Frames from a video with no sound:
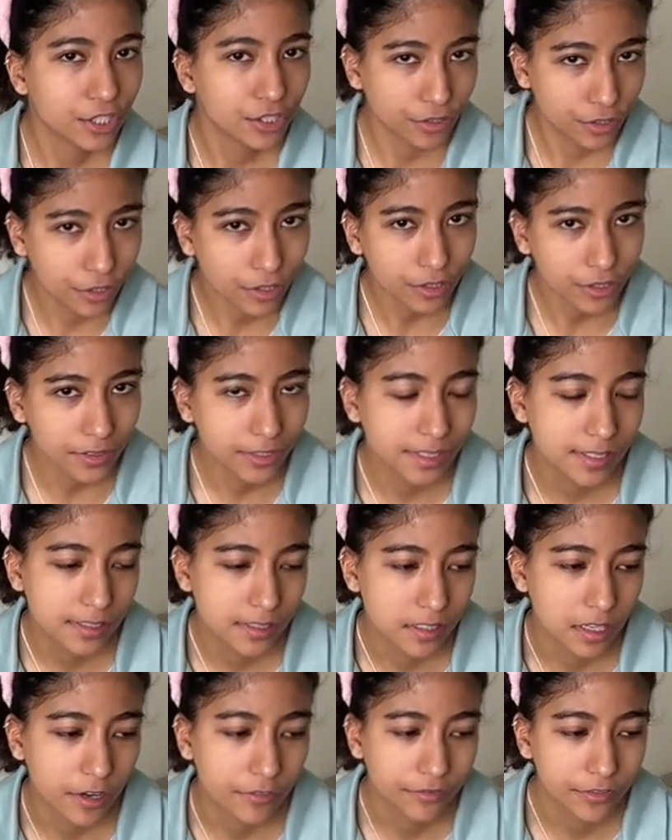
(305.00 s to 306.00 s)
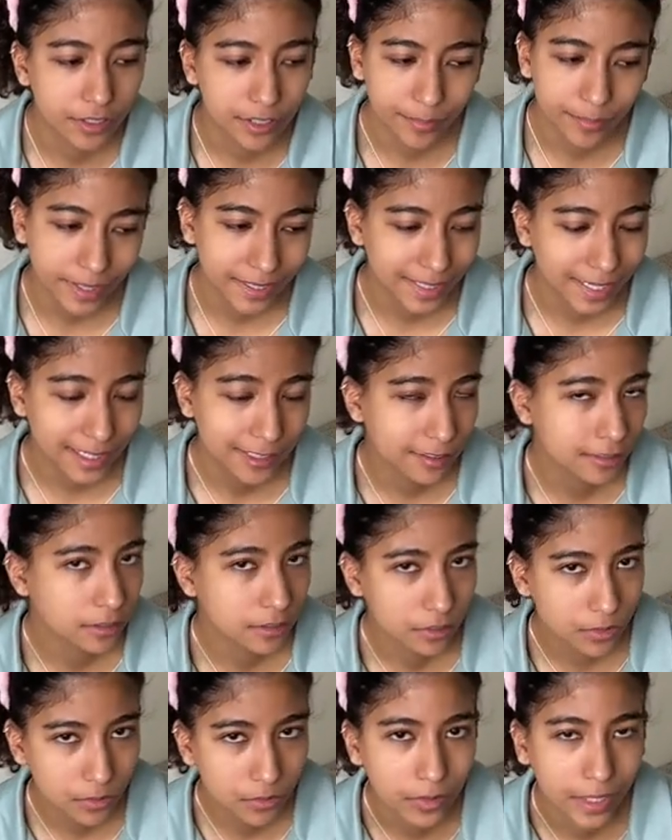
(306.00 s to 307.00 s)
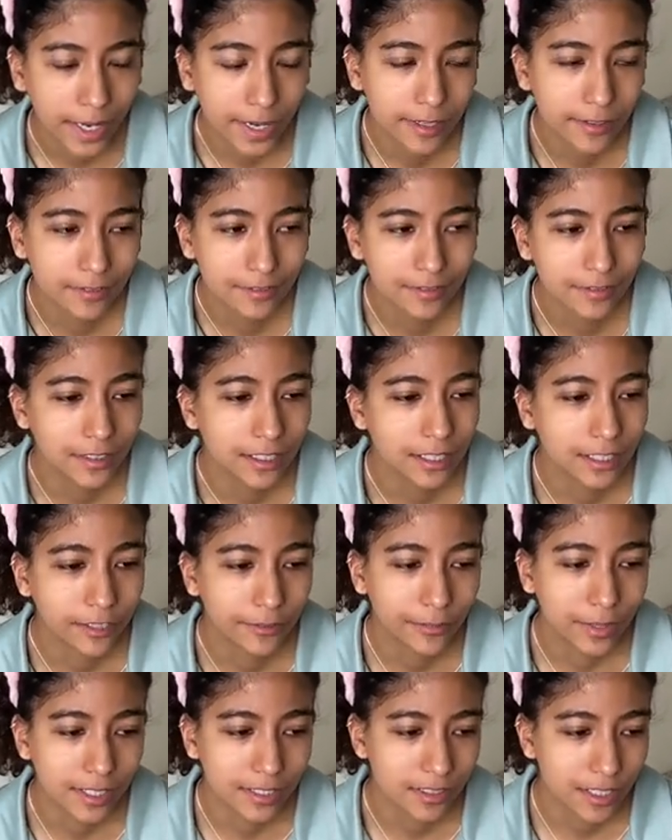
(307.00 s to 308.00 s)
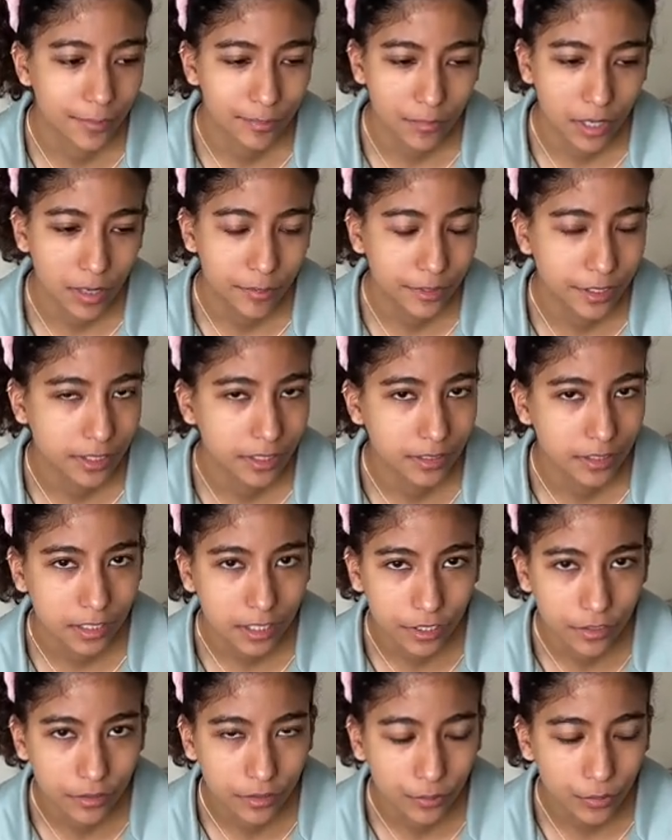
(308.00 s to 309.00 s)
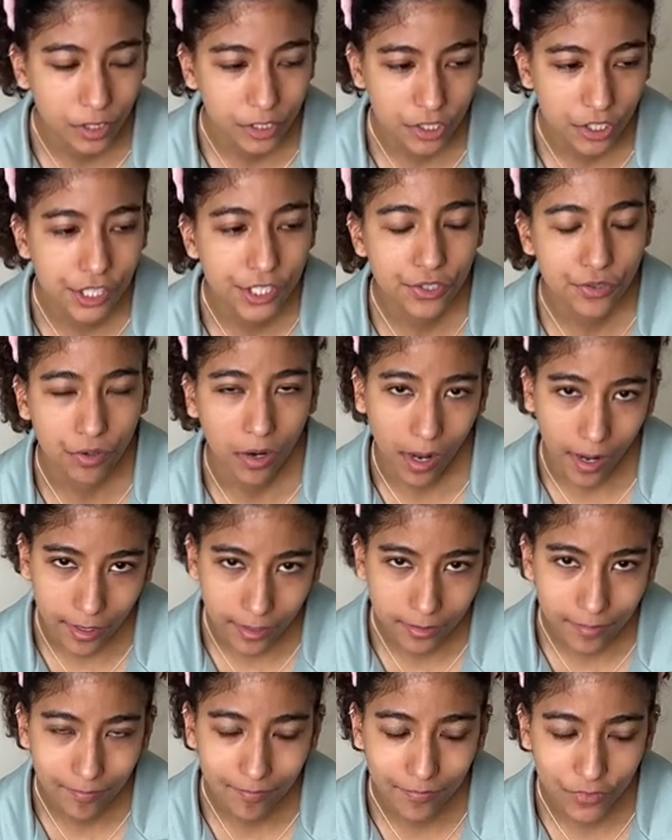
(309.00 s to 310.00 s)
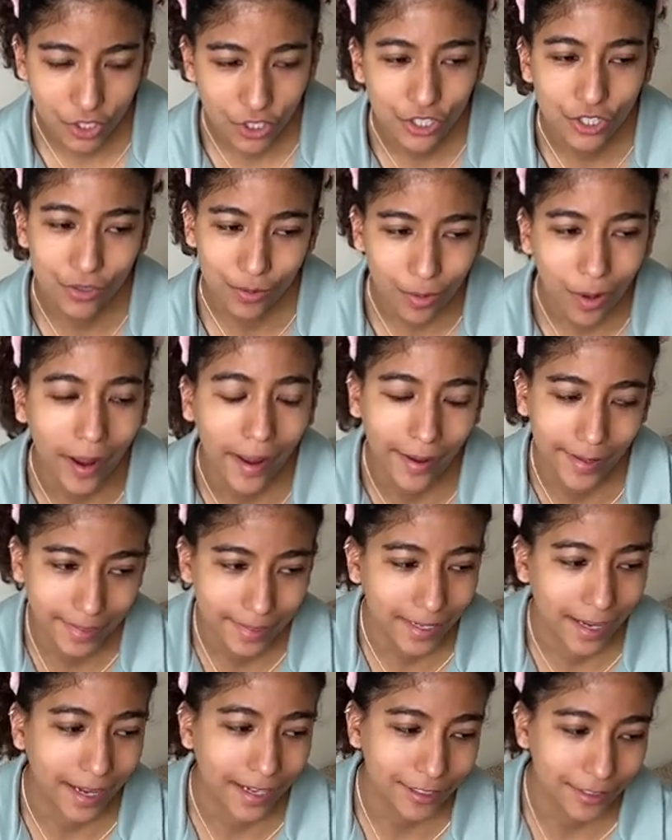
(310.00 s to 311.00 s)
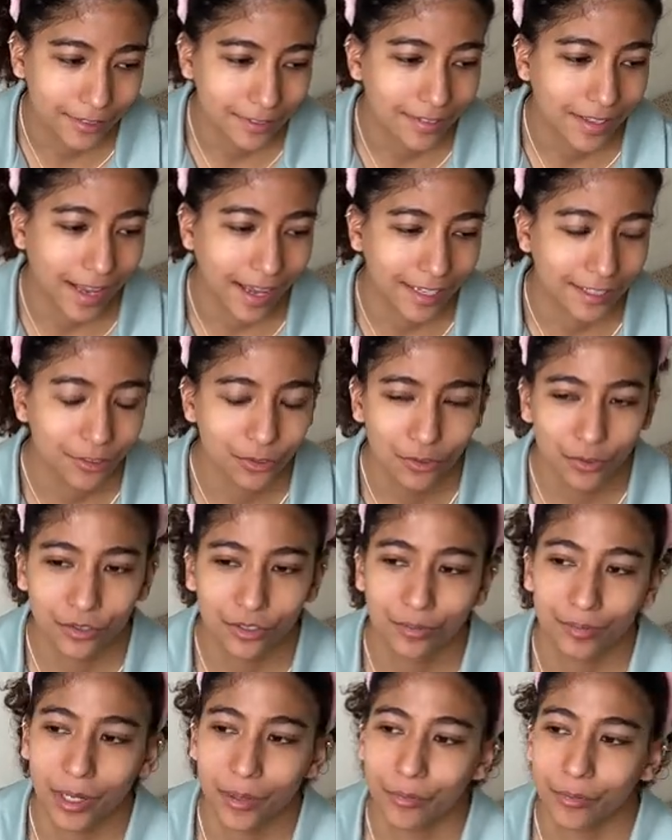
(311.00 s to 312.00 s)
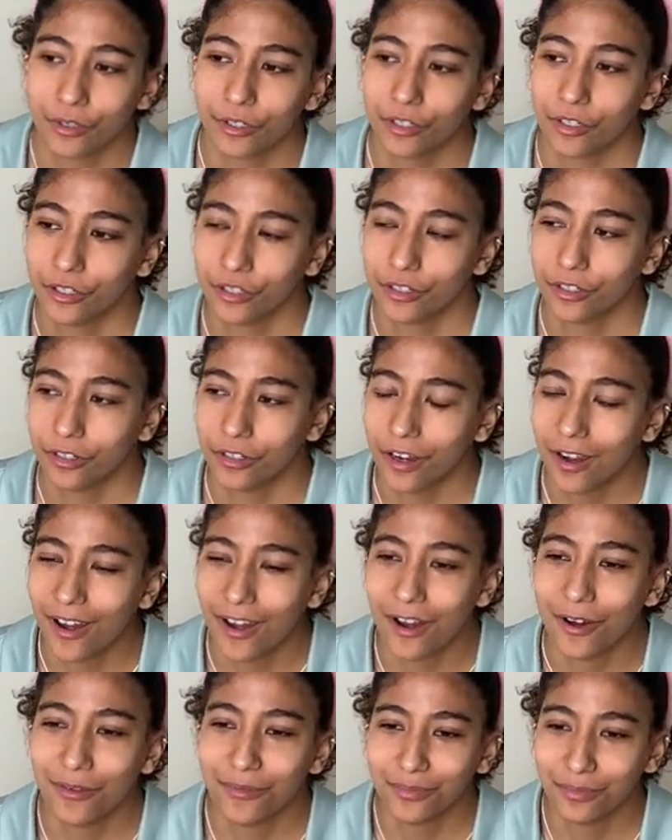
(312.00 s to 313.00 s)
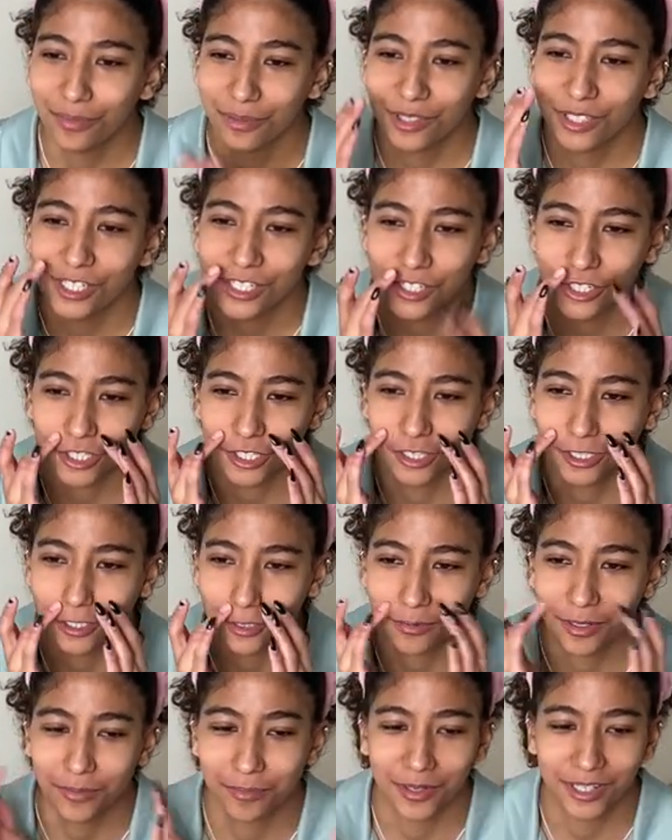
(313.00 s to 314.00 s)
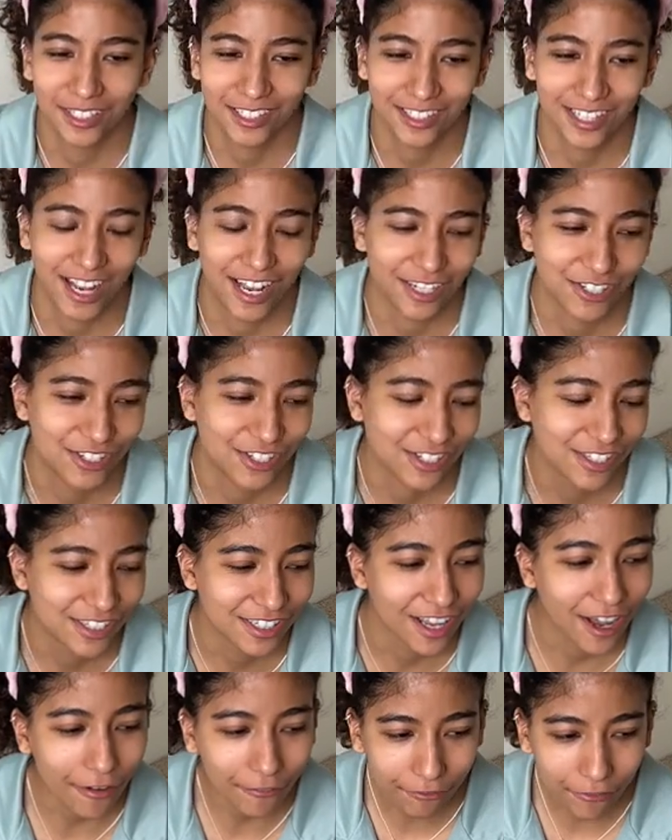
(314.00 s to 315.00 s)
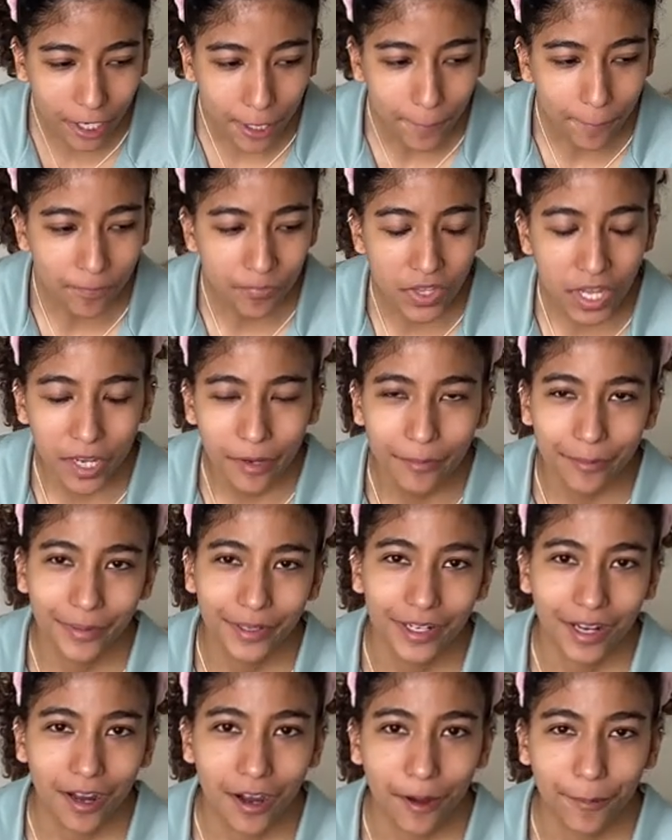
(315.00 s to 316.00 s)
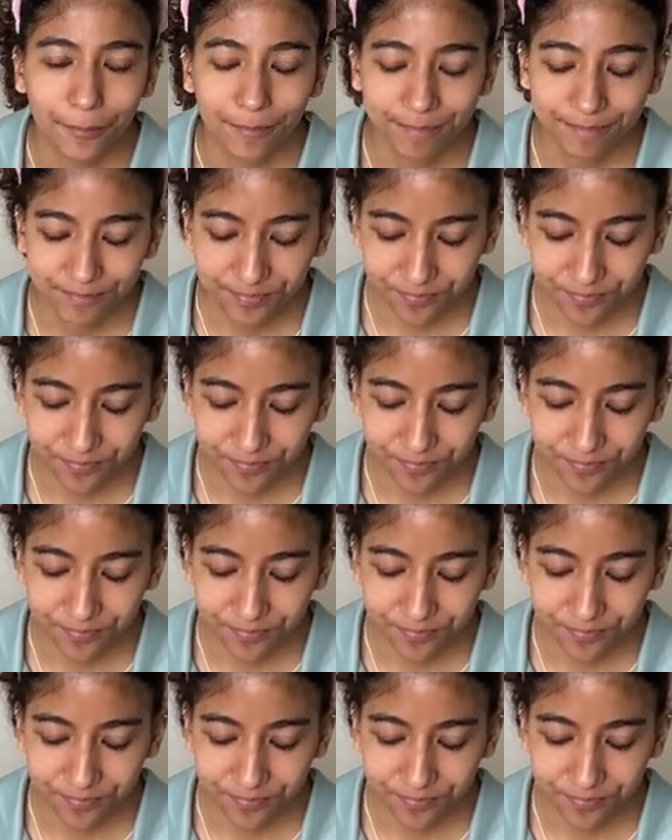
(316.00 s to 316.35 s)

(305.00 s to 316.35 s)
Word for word: girly stuff because my dad didn't do that, and my stepmom didn't either. Well, she tried. She tried. I, I do remember her um, bleaching like my mustache and stuff. But um,